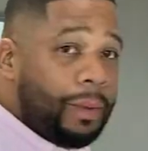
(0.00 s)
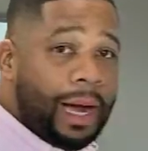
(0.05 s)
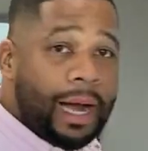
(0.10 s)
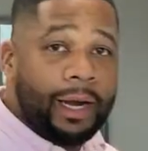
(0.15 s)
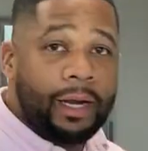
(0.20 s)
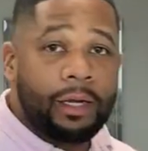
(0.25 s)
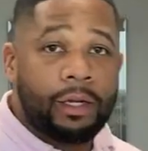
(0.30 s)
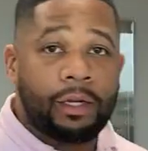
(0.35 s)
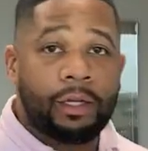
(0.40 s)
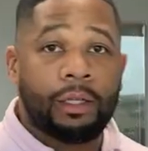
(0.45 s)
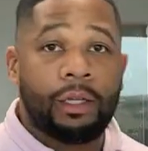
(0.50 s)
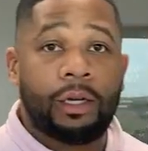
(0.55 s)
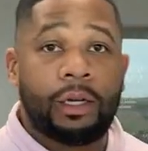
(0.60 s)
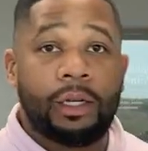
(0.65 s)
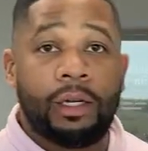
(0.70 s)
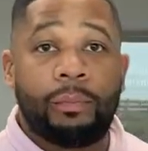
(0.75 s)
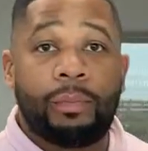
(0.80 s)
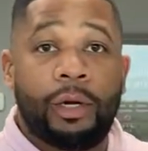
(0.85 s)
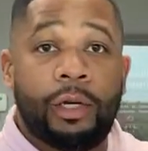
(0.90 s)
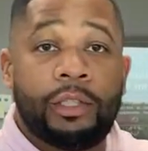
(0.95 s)
buyer and you're looking
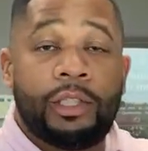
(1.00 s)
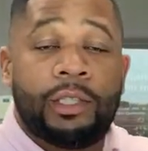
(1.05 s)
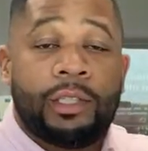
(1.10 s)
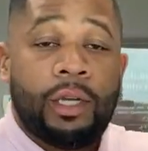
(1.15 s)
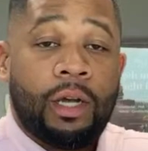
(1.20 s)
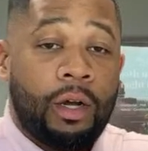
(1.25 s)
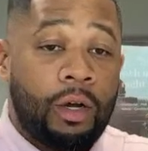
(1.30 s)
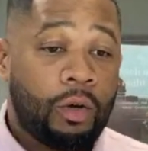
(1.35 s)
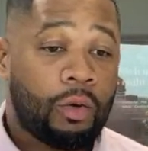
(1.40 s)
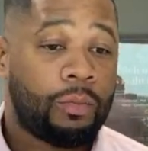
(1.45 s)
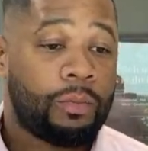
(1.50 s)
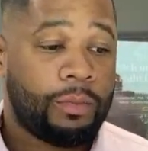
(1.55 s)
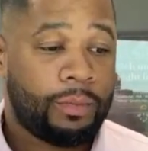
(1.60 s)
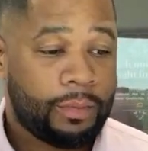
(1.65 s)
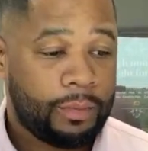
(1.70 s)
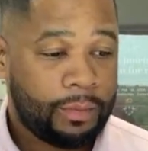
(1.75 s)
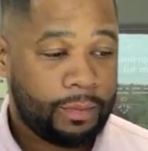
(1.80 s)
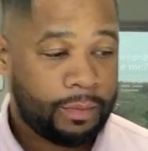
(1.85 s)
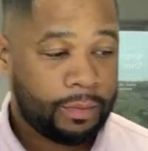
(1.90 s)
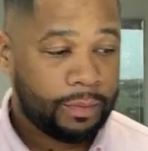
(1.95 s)
to purchase a home.
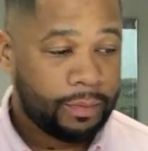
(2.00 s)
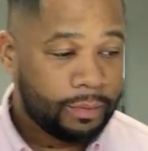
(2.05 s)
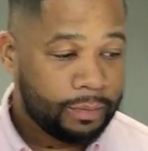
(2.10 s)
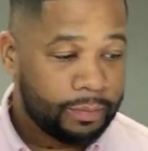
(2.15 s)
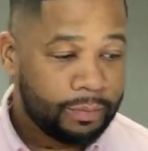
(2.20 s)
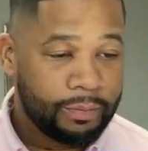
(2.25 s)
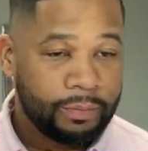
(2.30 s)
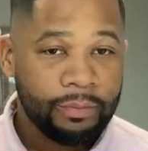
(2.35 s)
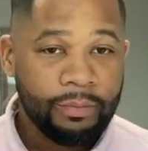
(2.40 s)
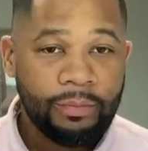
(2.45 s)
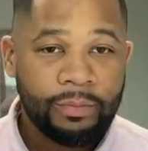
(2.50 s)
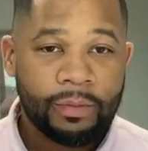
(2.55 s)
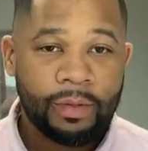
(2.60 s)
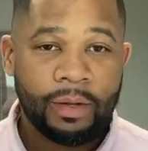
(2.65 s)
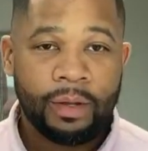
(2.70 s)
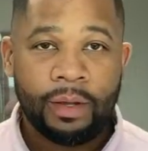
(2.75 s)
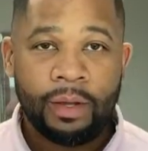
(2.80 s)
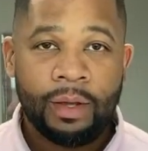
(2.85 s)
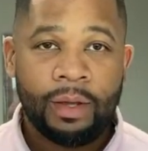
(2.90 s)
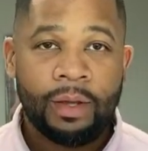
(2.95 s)

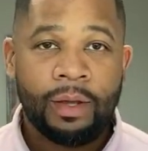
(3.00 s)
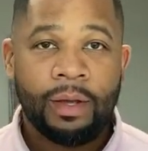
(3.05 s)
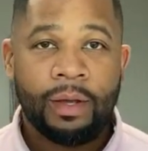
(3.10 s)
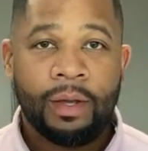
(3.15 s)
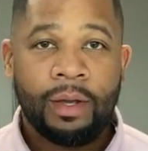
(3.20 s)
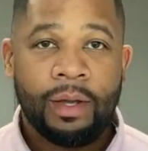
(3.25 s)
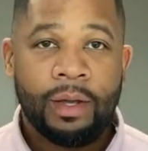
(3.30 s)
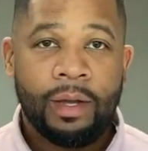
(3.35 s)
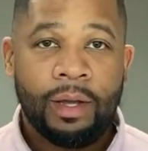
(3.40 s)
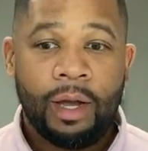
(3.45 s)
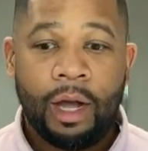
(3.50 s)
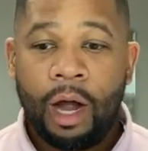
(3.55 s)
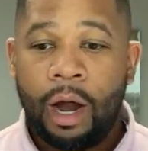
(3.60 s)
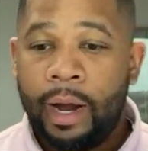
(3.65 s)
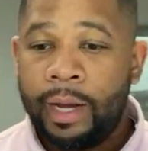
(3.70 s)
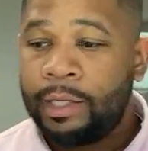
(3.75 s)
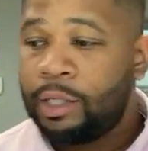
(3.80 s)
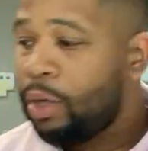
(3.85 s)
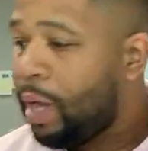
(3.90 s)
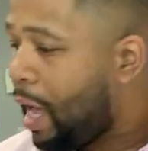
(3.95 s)
Correct. All
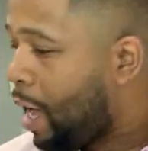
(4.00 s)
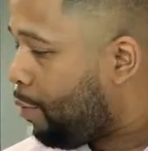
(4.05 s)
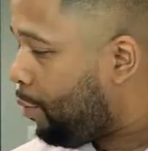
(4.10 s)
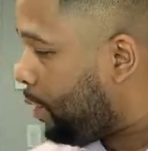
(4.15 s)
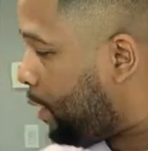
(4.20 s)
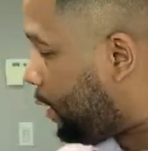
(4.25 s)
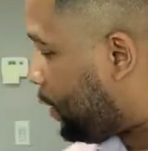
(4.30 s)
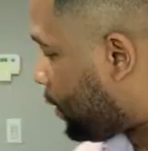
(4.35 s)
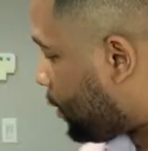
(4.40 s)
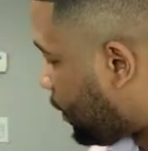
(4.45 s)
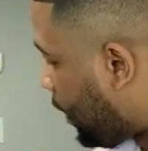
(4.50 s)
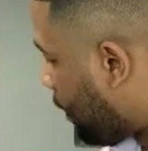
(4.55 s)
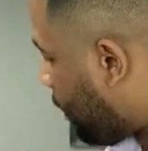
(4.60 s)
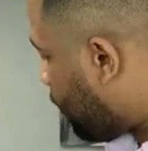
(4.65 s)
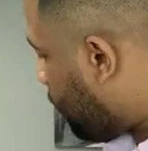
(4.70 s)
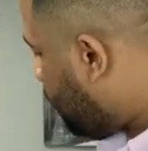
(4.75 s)
right, so I would need to take a